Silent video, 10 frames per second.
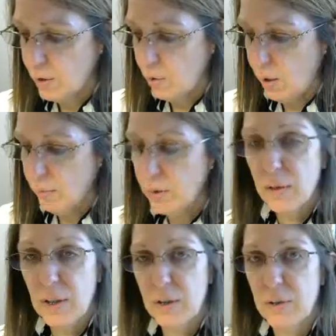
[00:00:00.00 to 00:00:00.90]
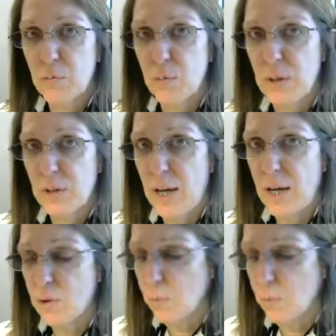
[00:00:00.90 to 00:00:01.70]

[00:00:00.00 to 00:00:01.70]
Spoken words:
So I'm going to look at line